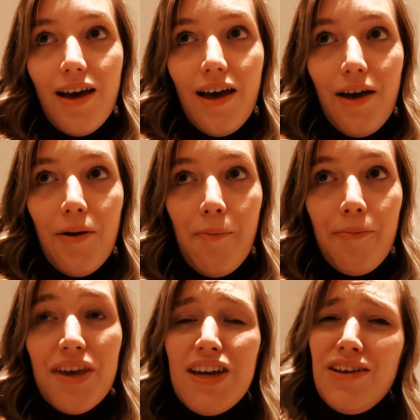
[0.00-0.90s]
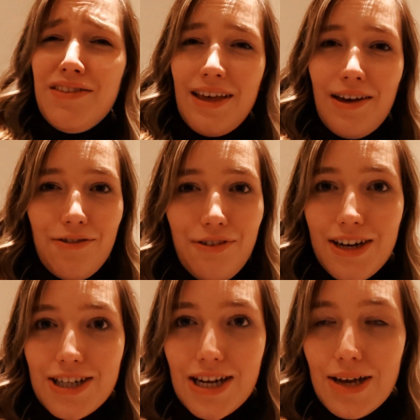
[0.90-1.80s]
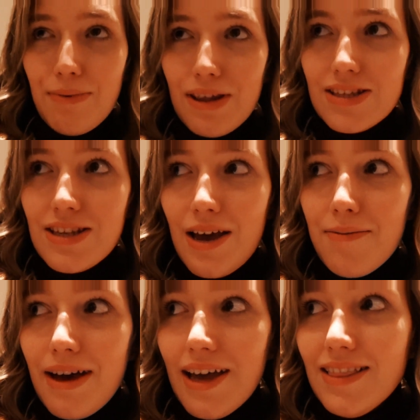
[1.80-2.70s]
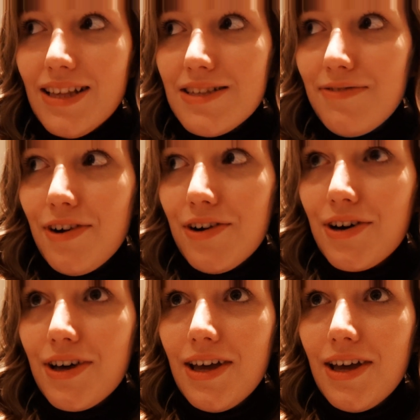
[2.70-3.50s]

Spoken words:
I don't think I'll finish it by the time I end this vlog,